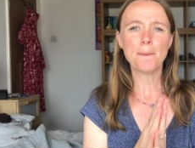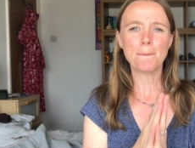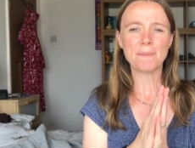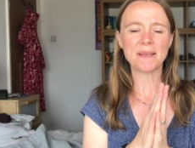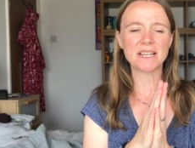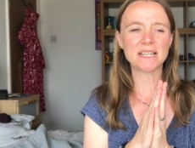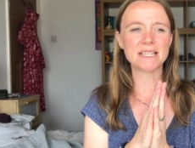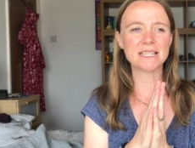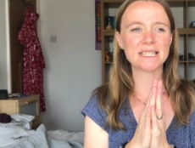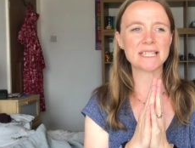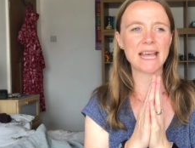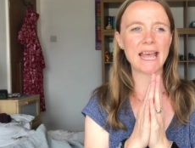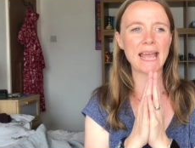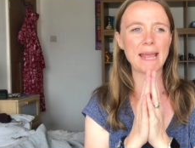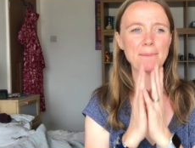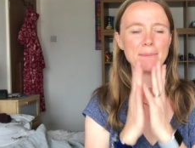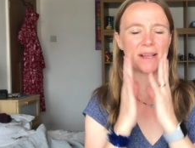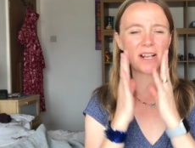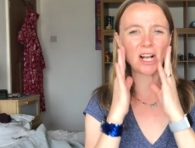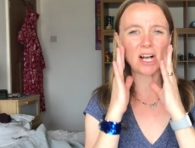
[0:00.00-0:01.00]
because
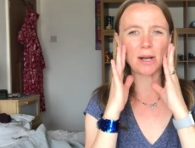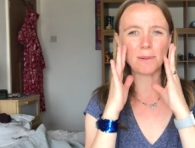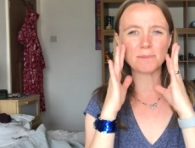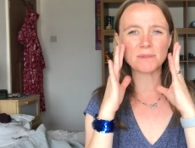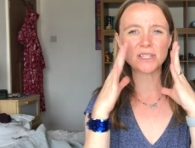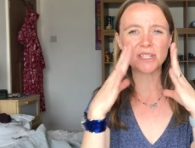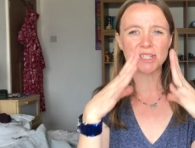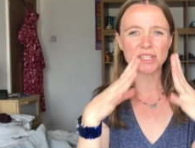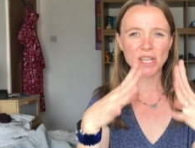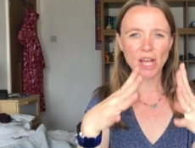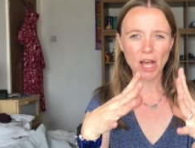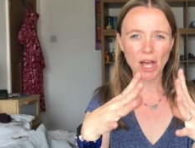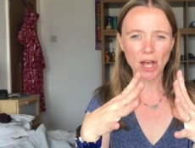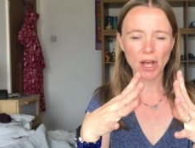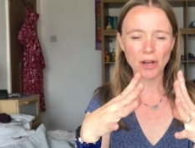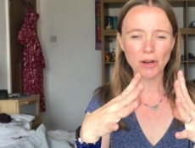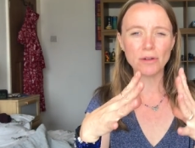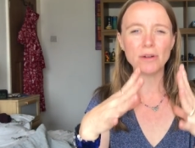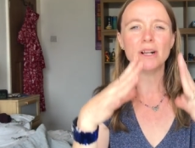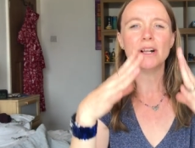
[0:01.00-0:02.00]
they become
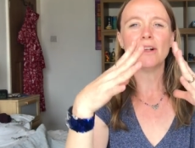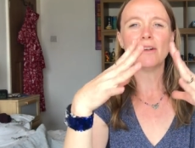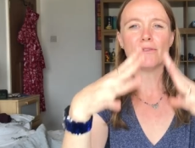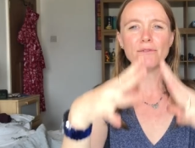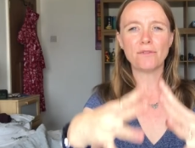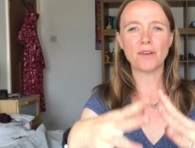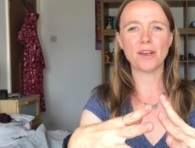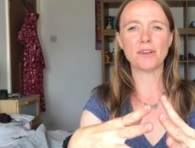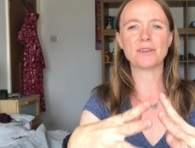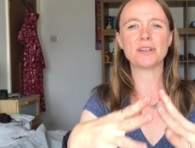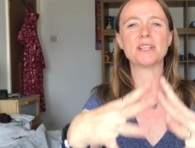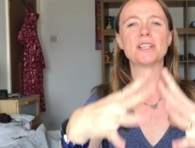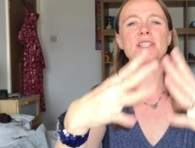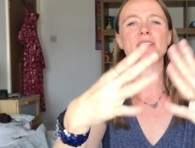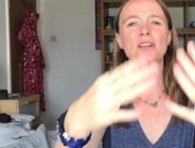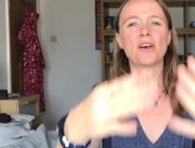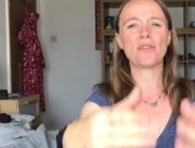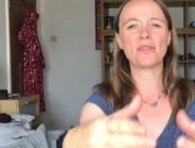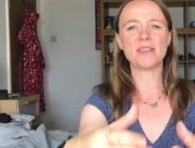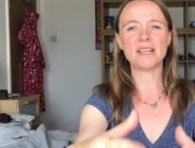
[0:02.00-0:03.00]
so
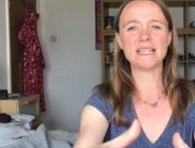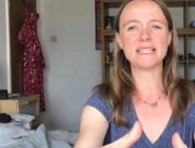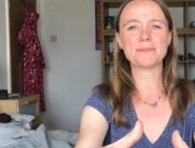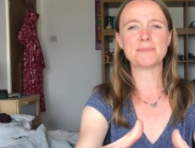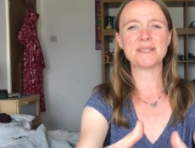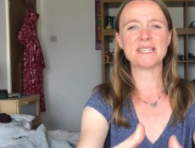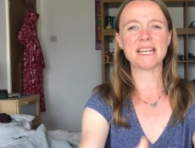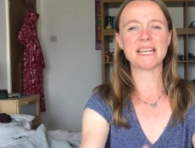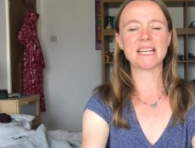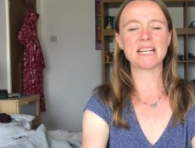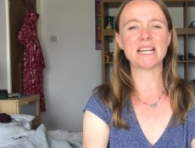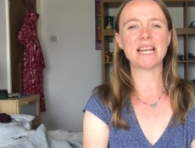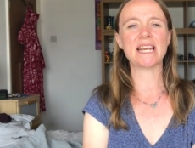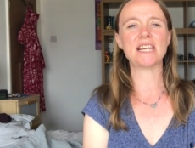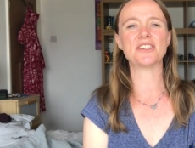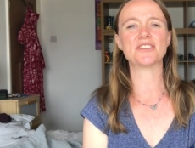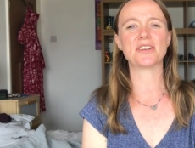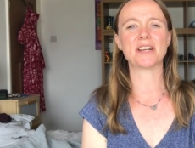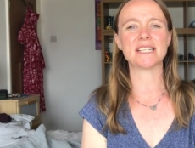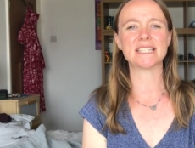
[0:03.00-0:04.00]
focused on these particular
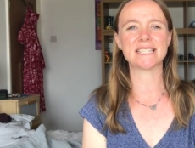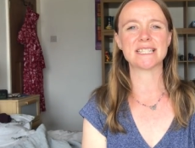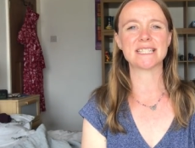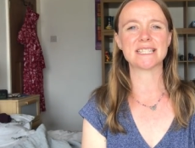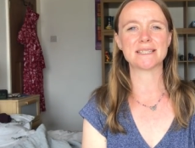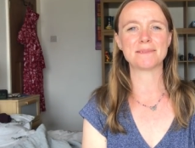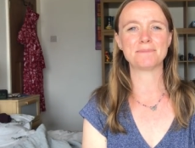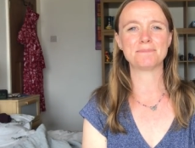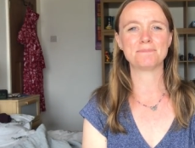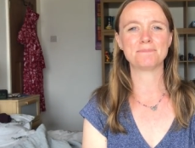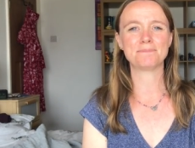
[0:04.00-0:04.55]
interests.